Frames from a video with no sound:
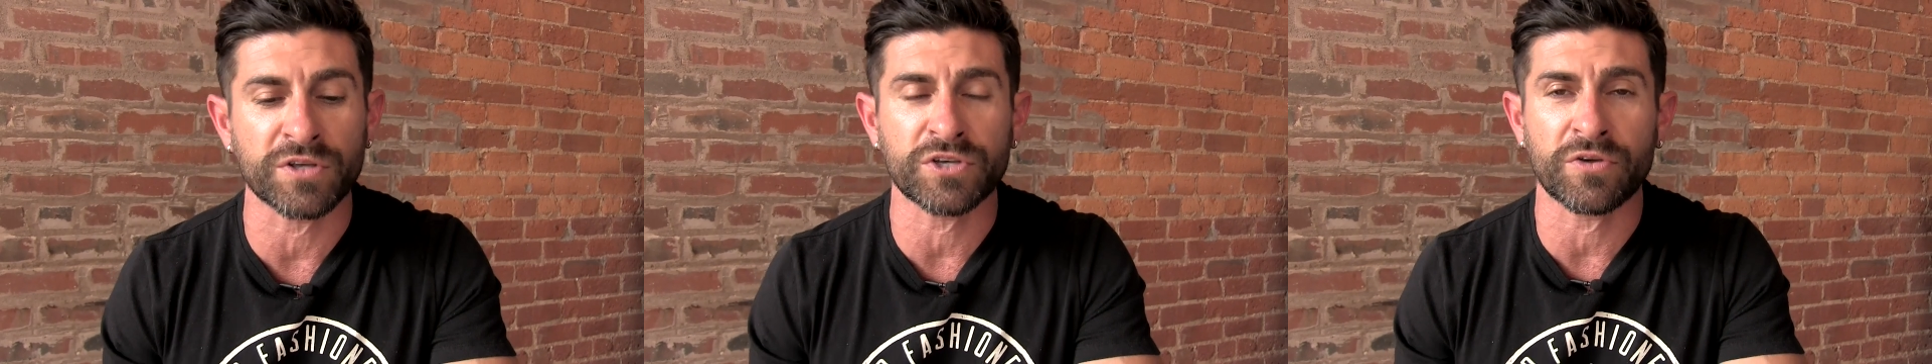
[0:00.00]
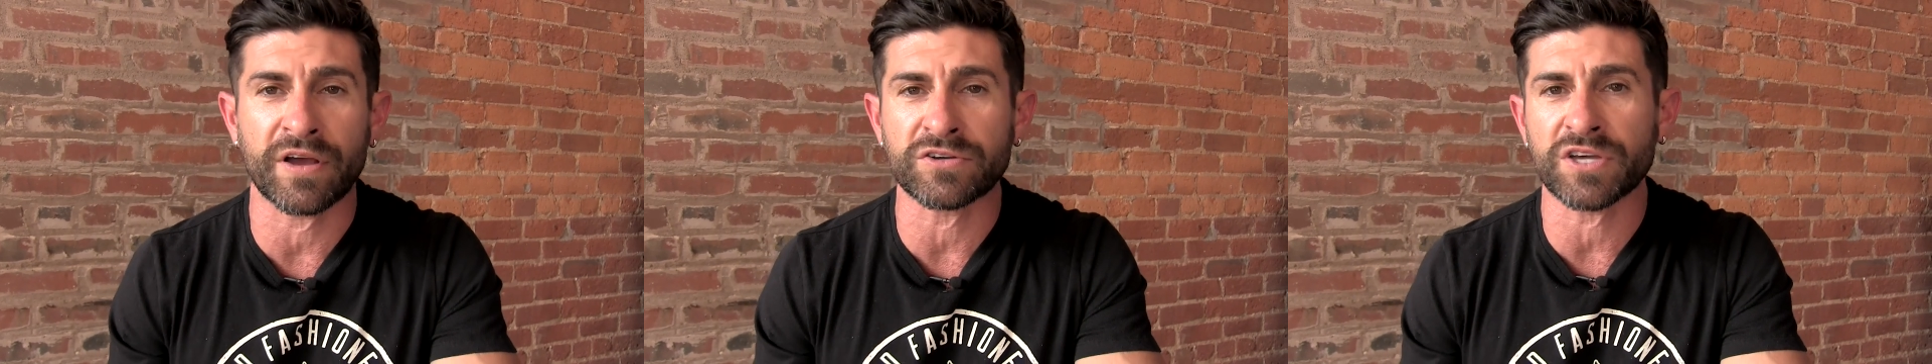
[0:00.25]
and
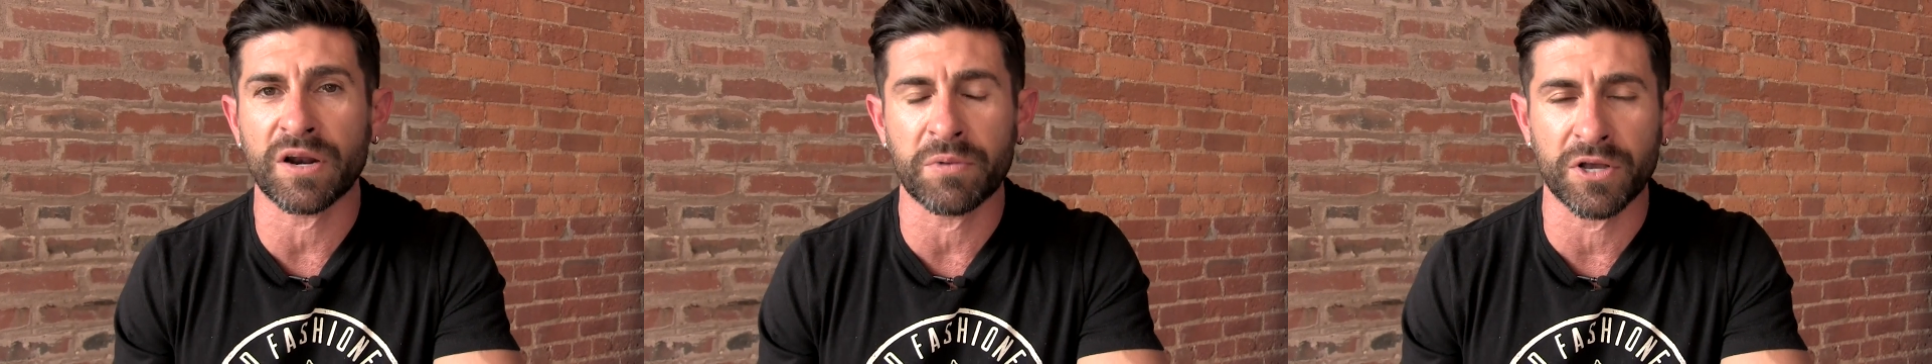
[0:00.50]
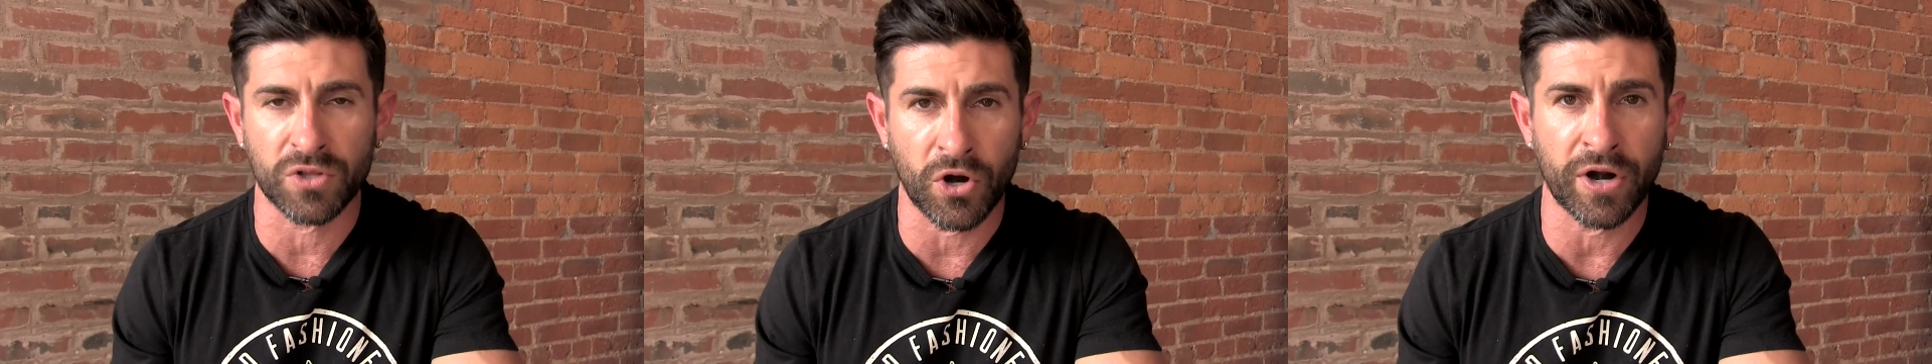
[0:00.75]
so there's going to be
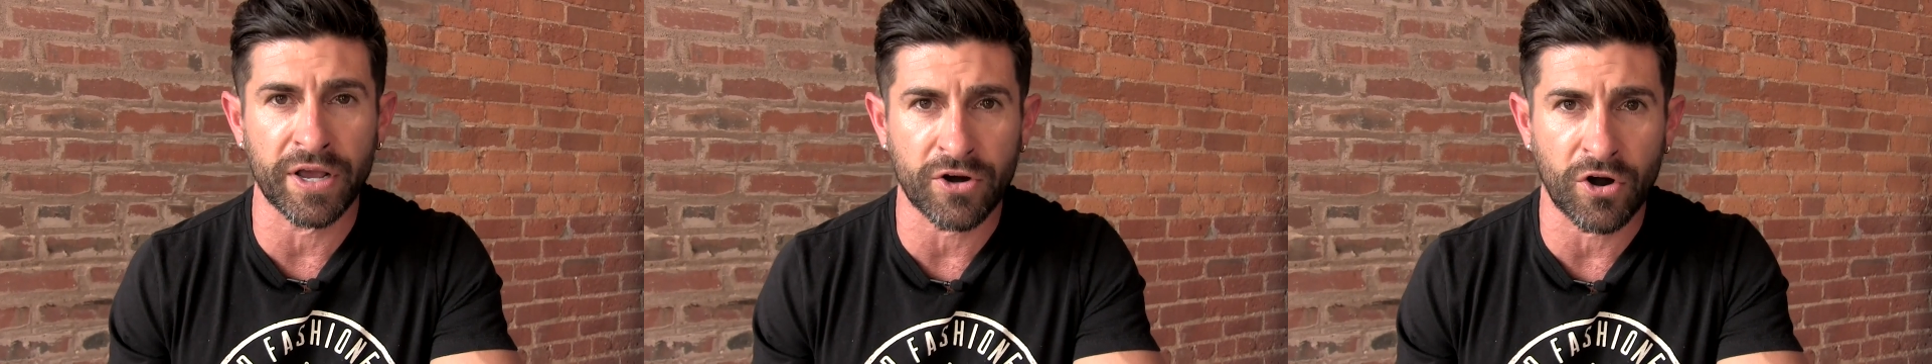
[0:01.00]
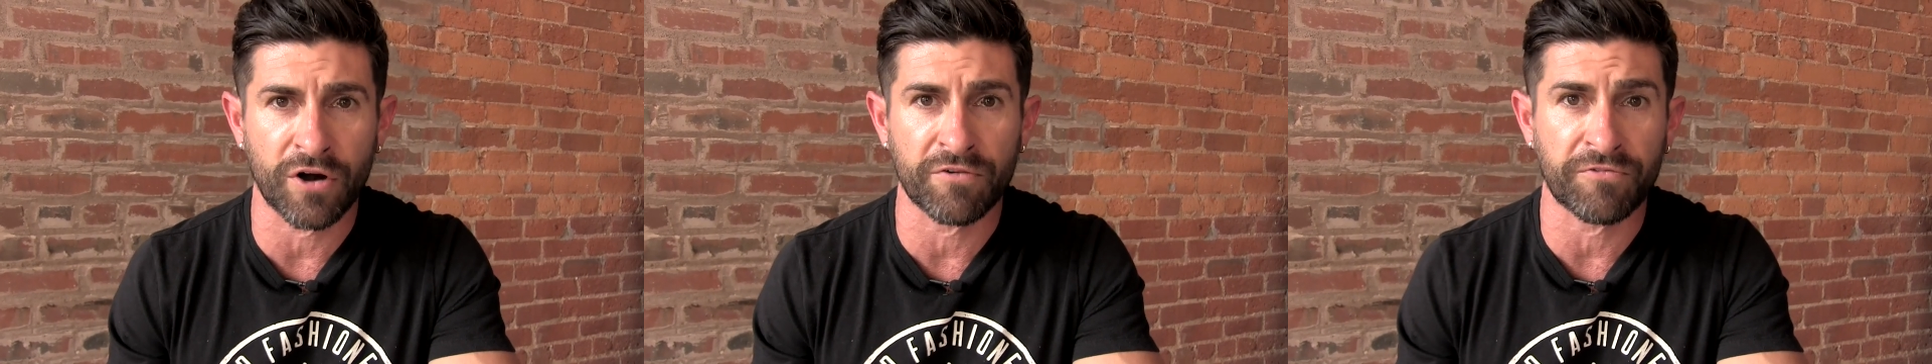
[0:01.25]
a learning
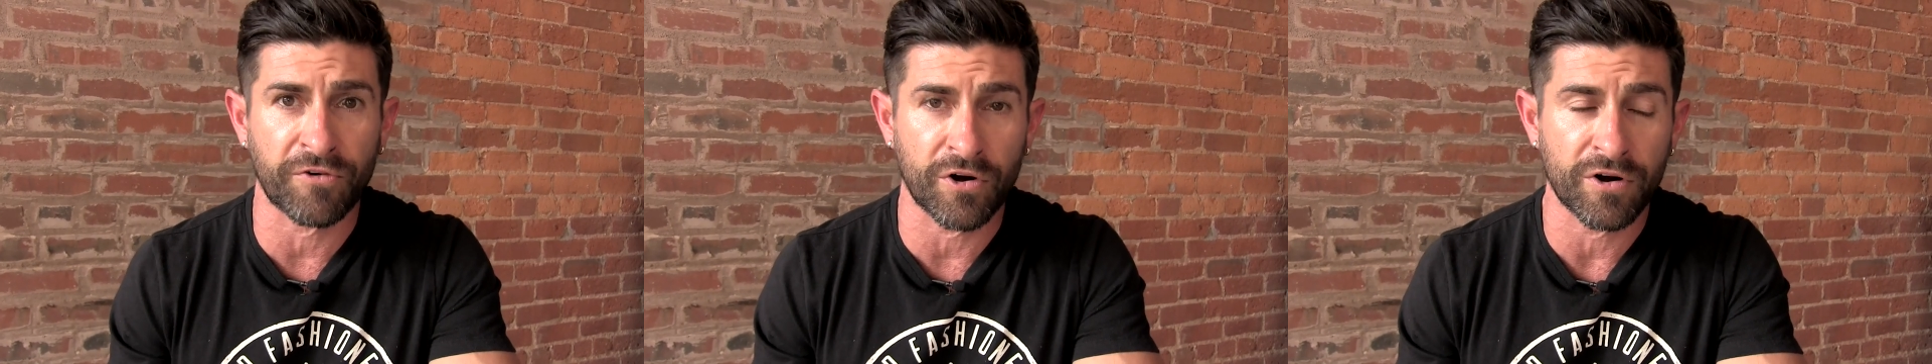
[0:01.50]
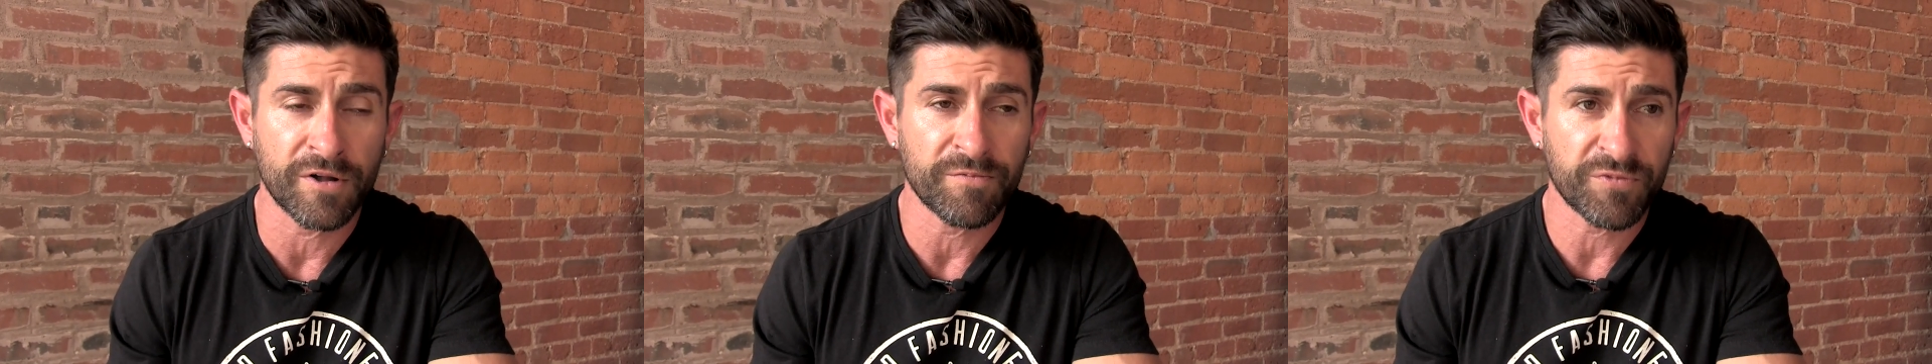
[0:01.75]
curve
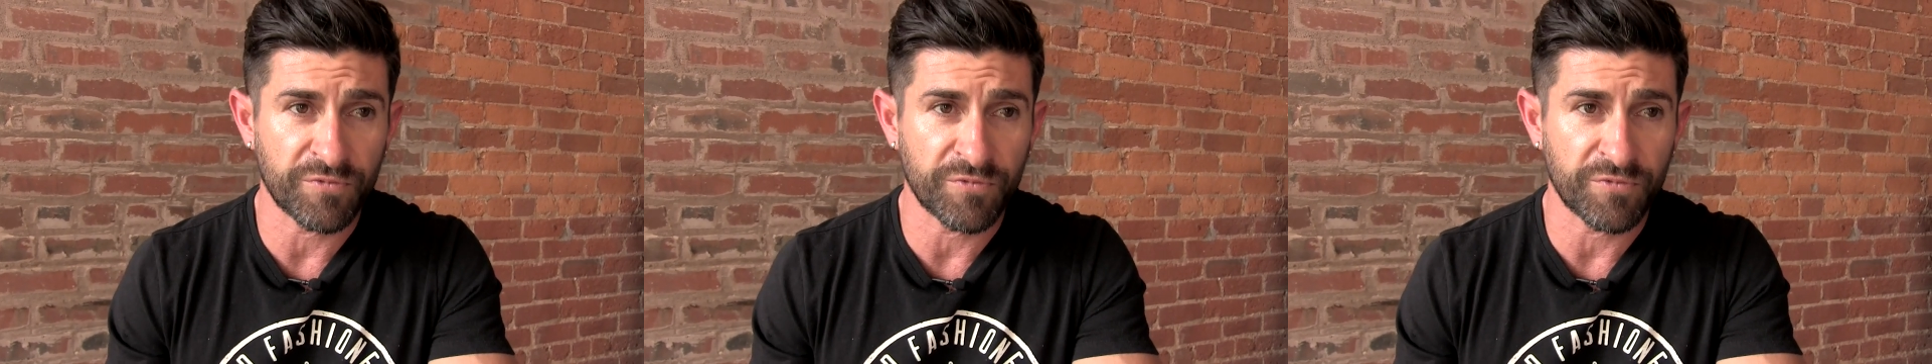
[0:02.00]
for